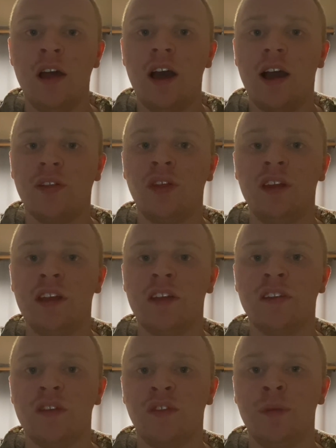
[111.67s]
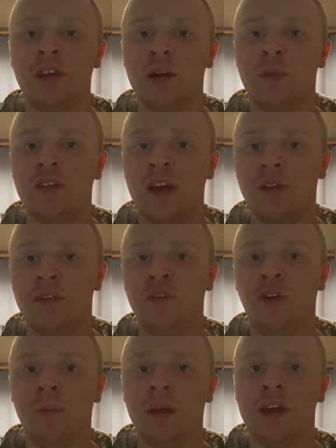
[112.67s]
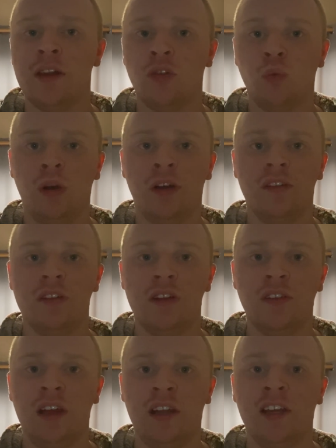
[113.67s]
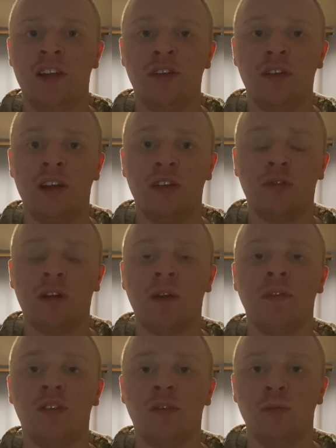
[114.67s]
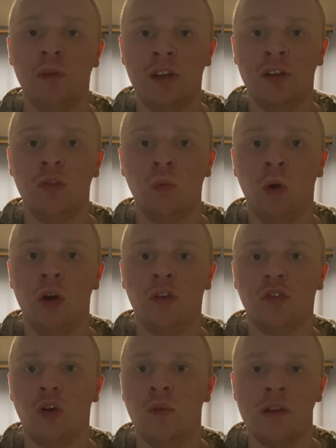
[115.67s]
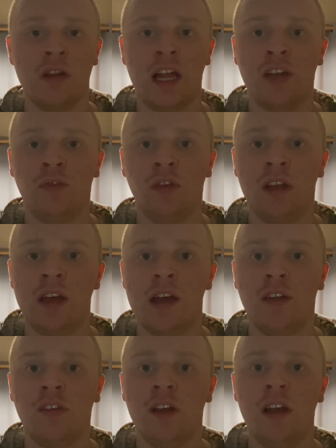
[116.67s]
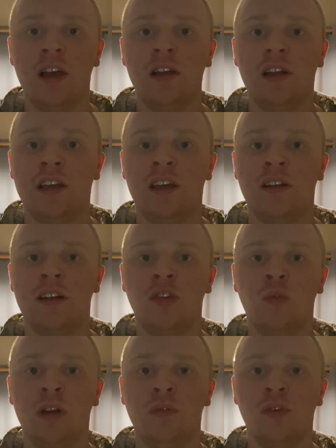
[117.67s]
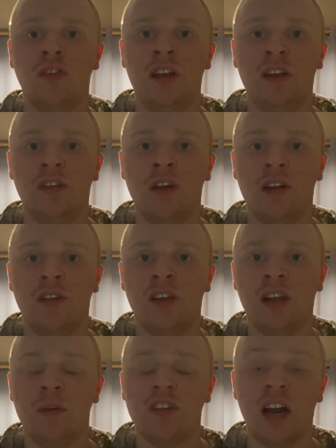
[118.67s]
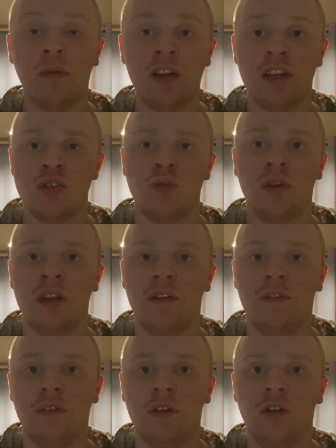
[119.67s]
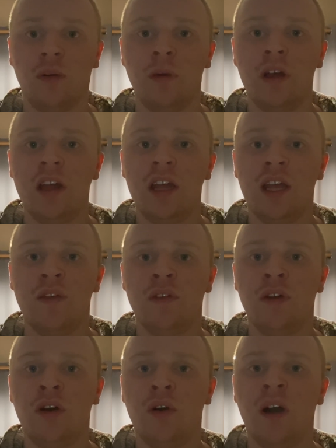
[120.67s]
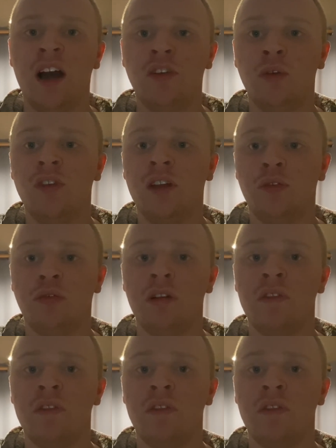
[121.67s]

I think he has definitely become a talented filmmaker that's working to this day. Like, he's crafted some really good works over the last few years, like he did 2014's Godzilla, which I really enjoyed that film, even though I do tend to agree with